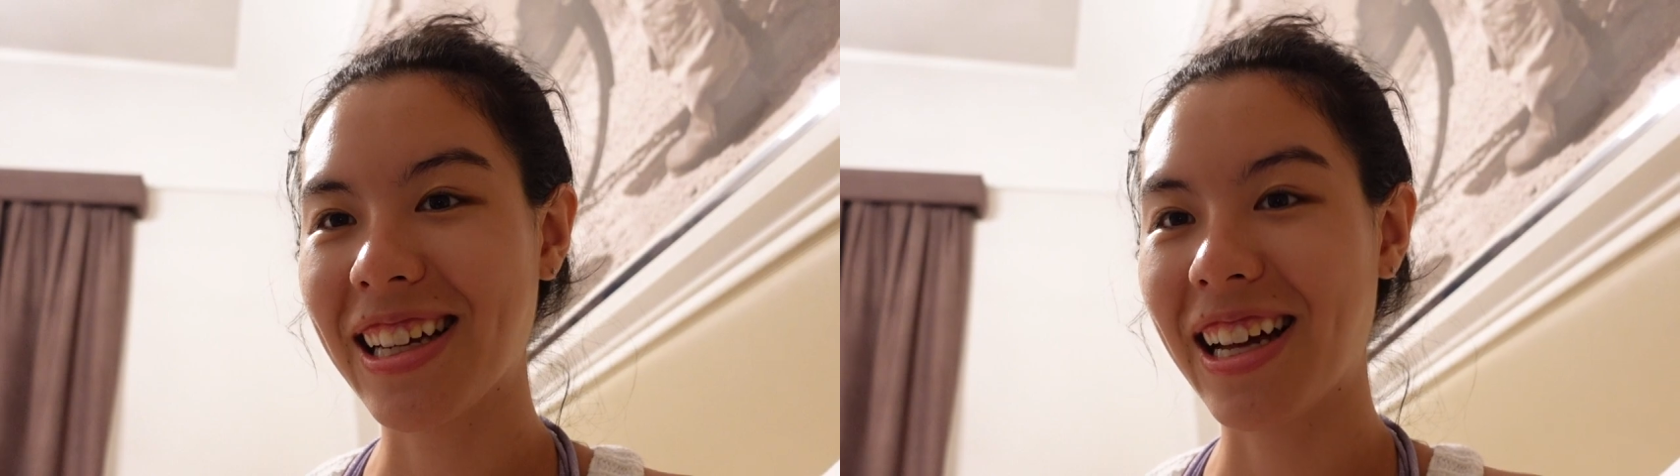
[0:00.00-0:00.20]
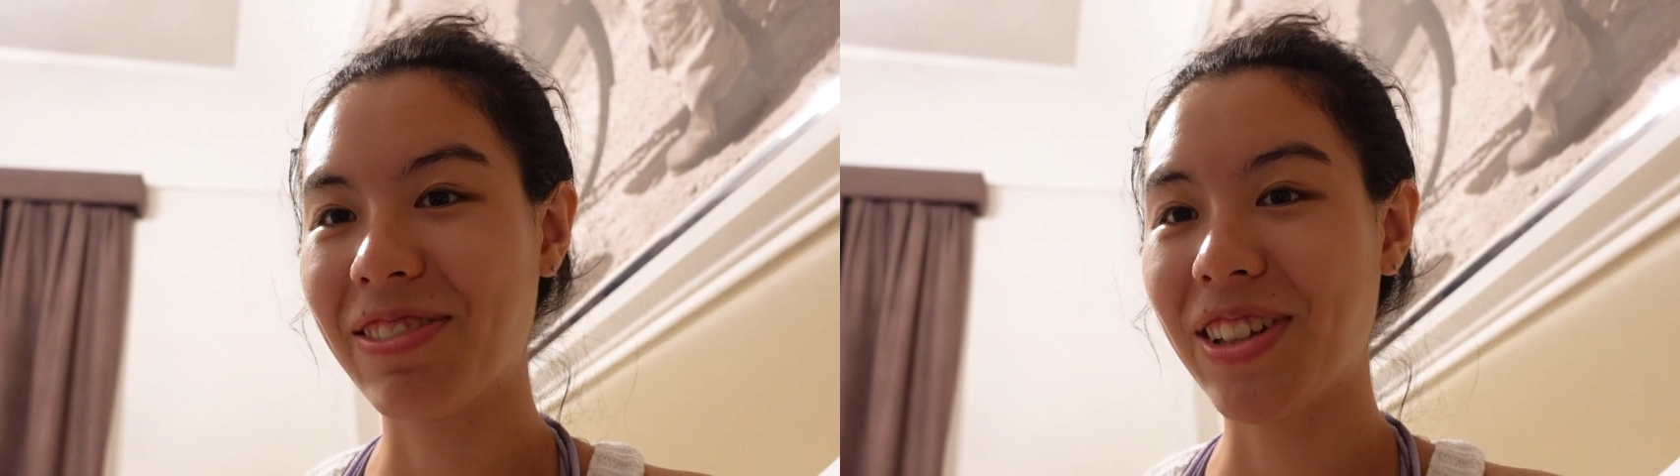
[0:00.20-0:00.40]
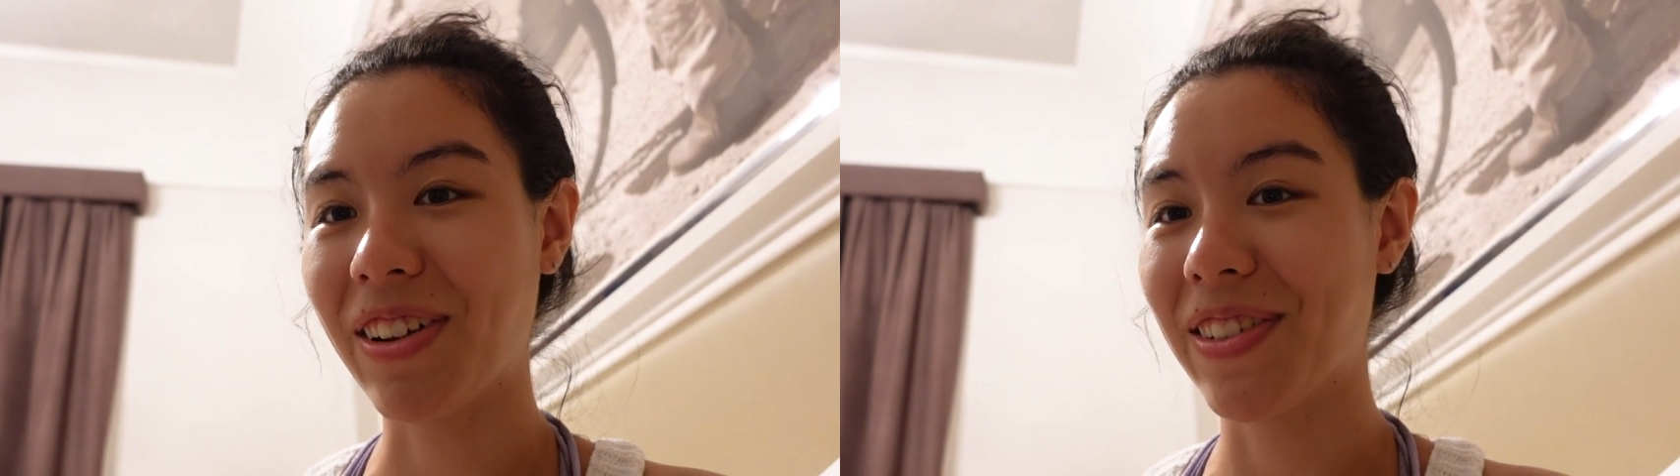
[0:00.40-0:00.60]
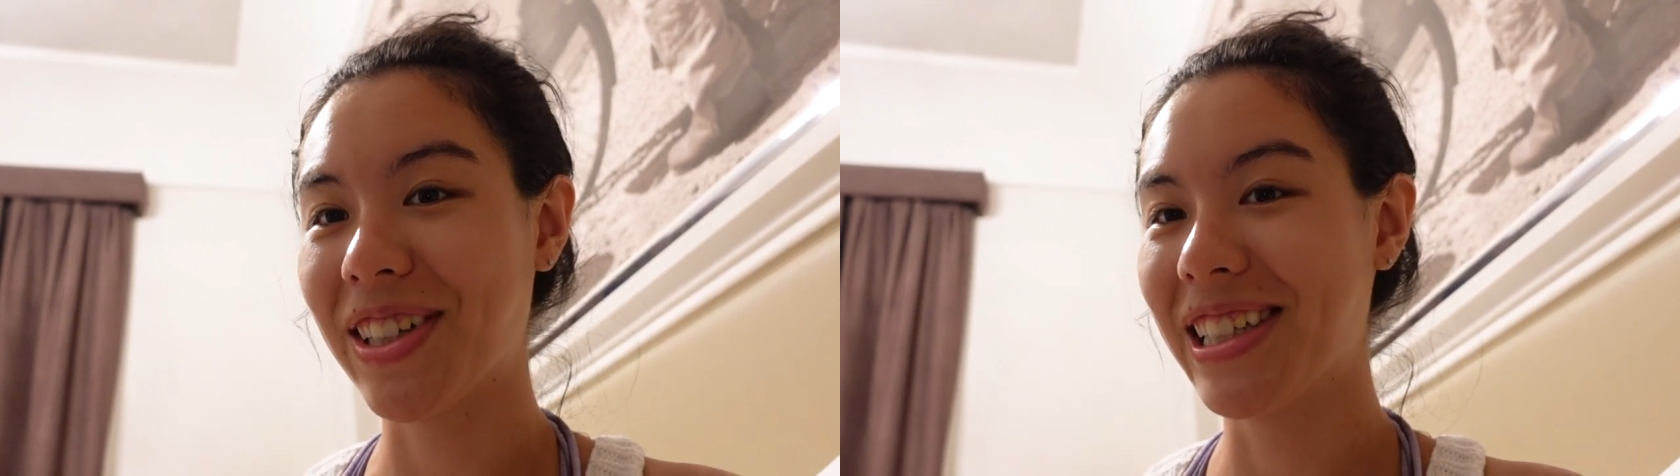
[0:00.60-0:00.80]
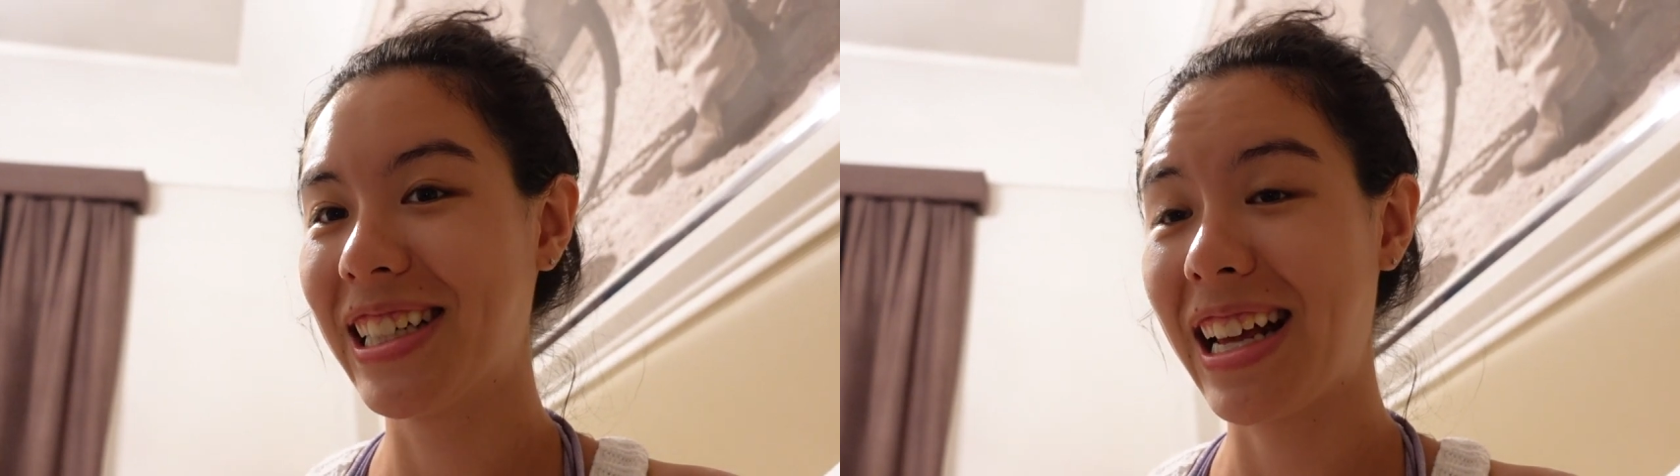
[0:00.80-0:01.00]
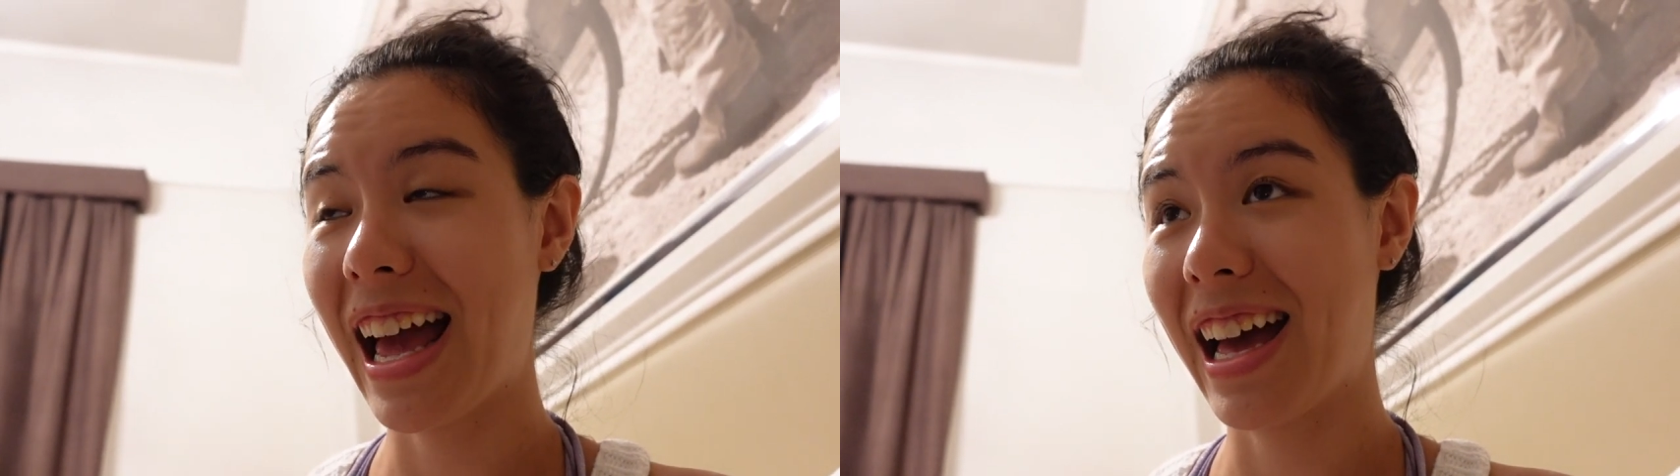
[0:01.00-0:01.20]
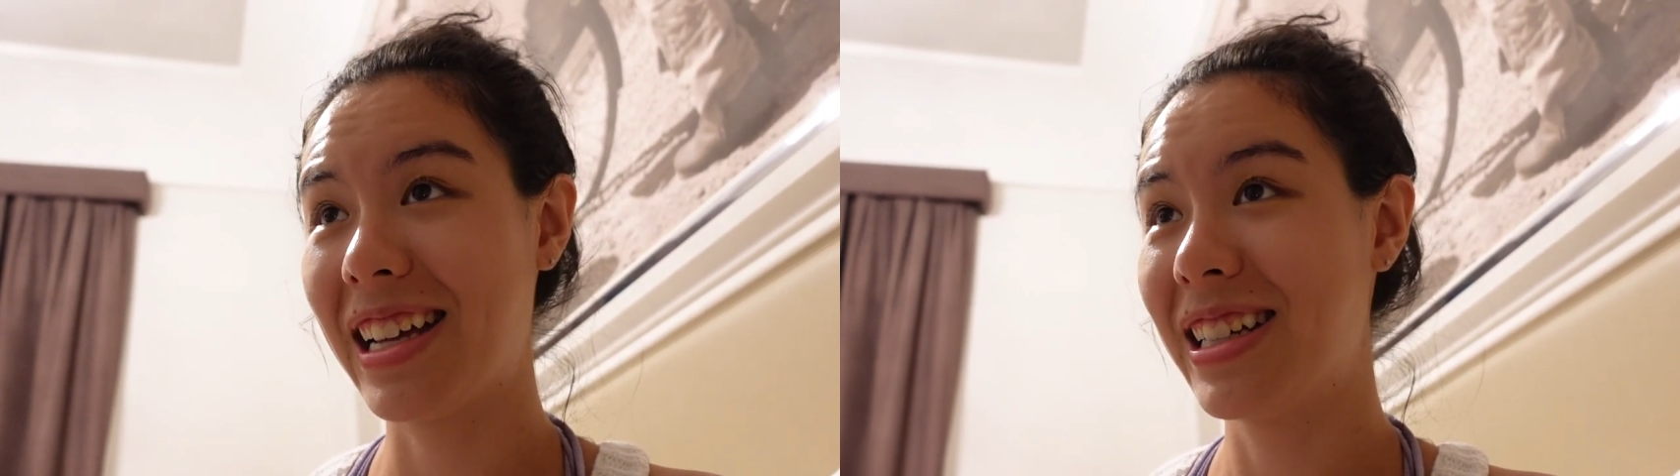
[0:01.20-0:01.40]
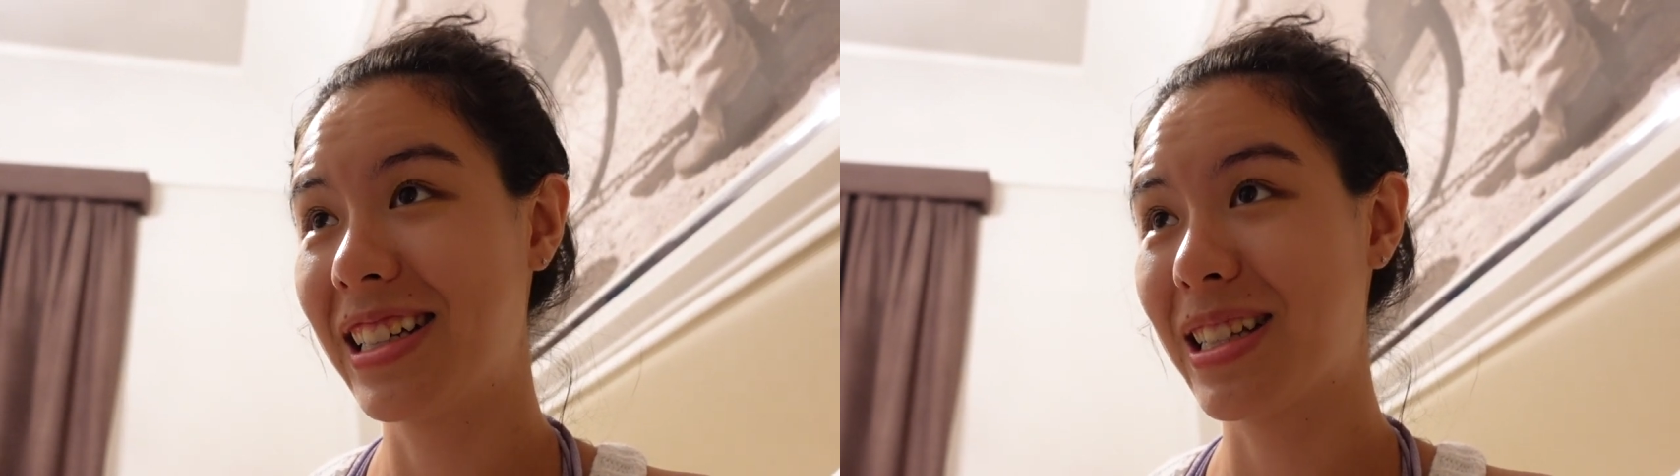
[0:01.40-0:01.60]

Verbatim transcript: I've never had an